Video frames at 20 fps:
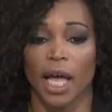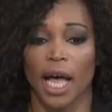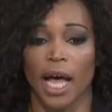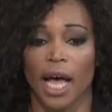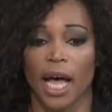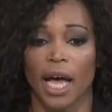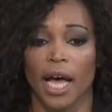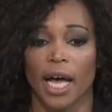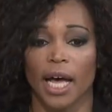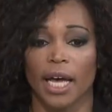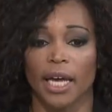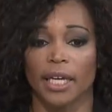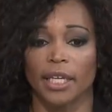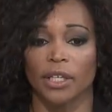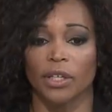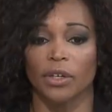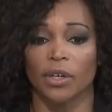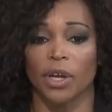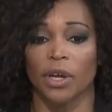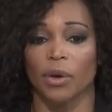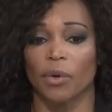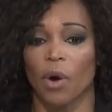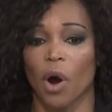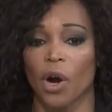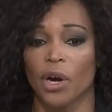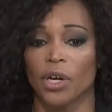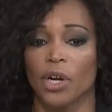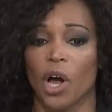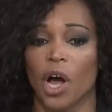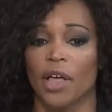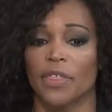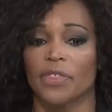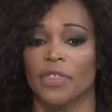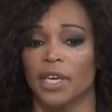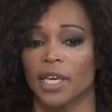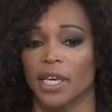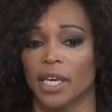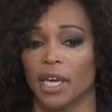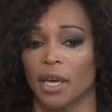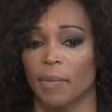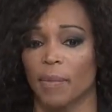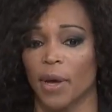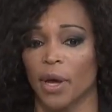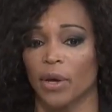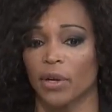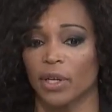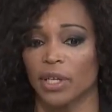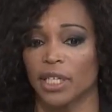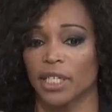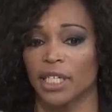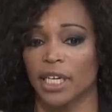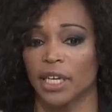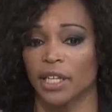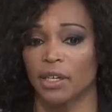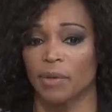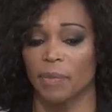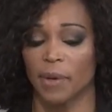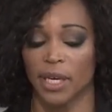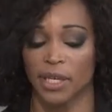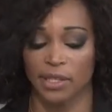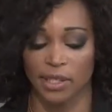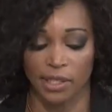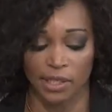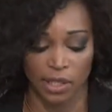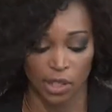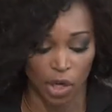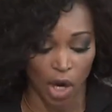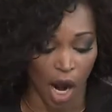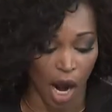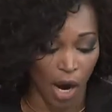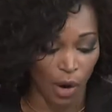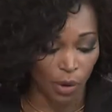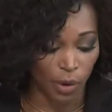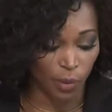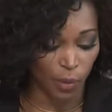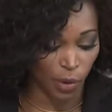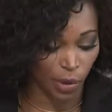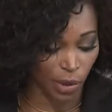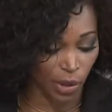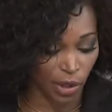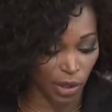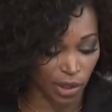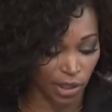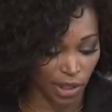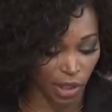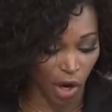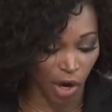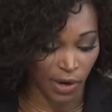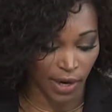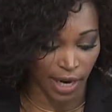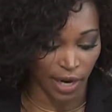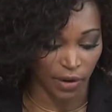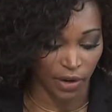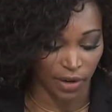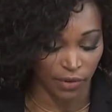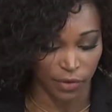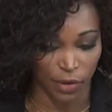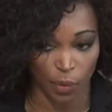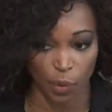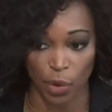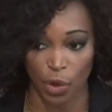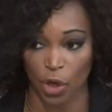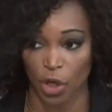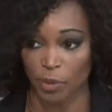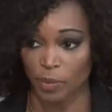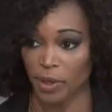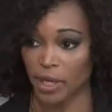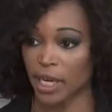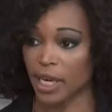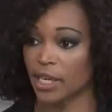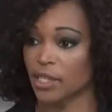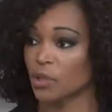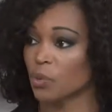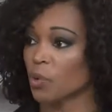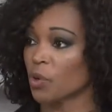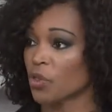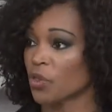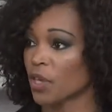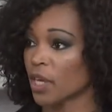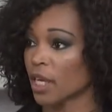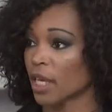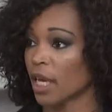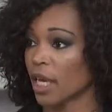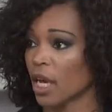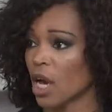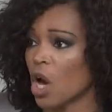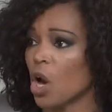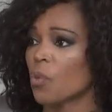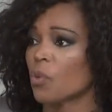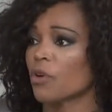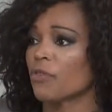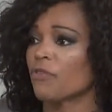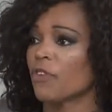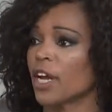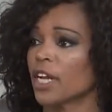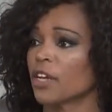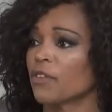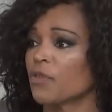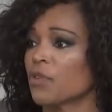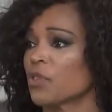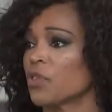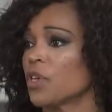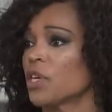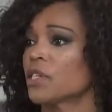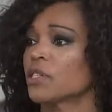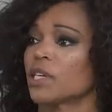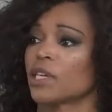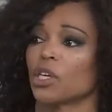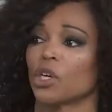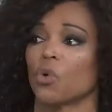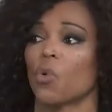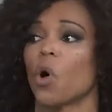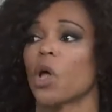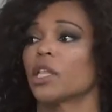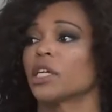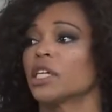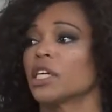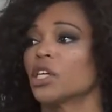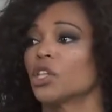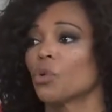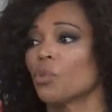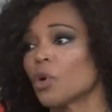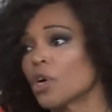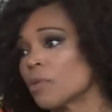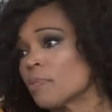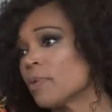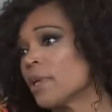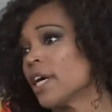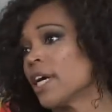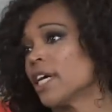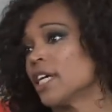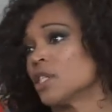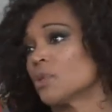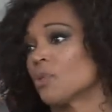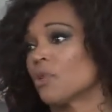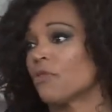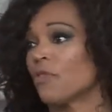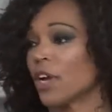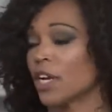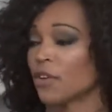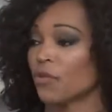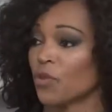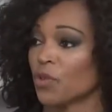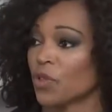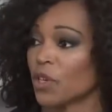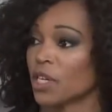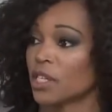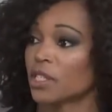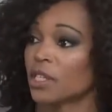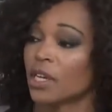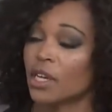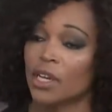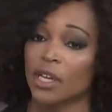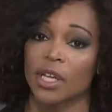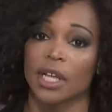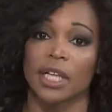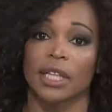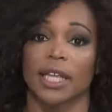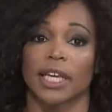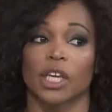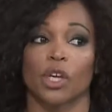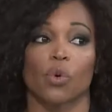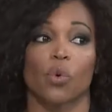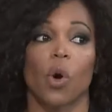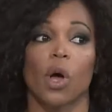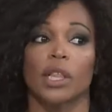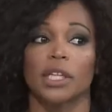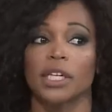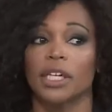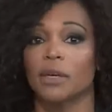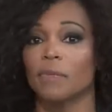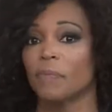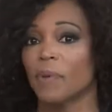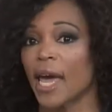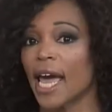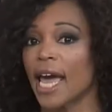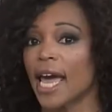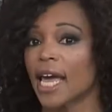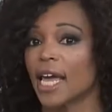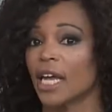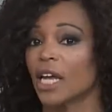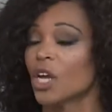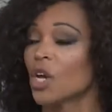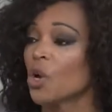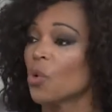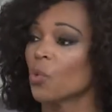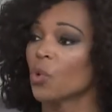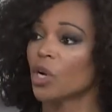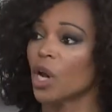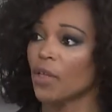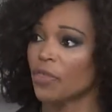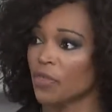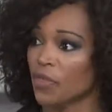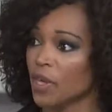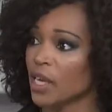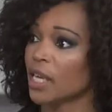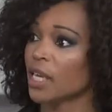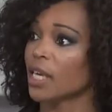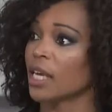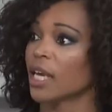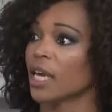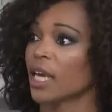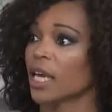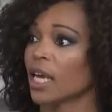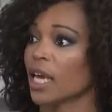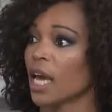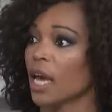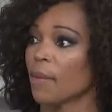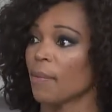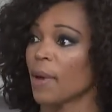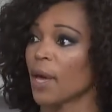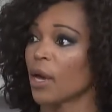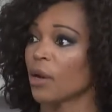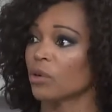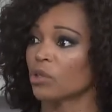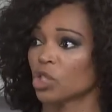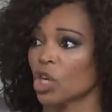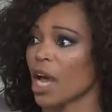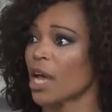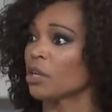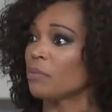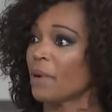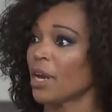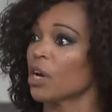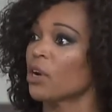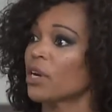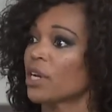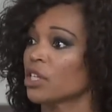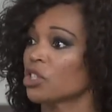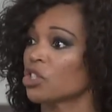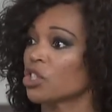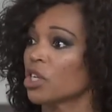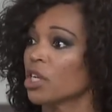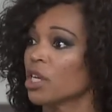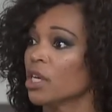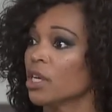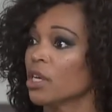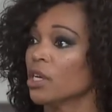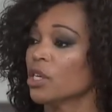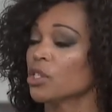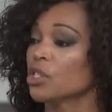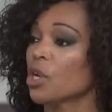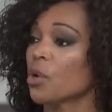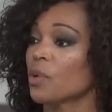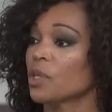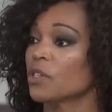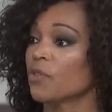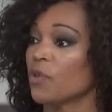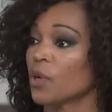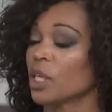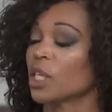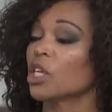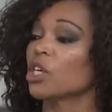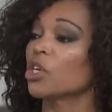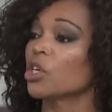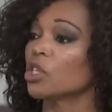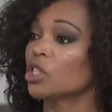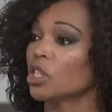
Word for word: uh, you know, are not thinking about on a daily basis in our world, in our area of the Absolutely. world, because we're thinking, oh, we're fighting for things like yes. equality in the workplace, we're yes. fighting for things like equality in pay. We're not thinking about child marriage. Child so marriage. it's really good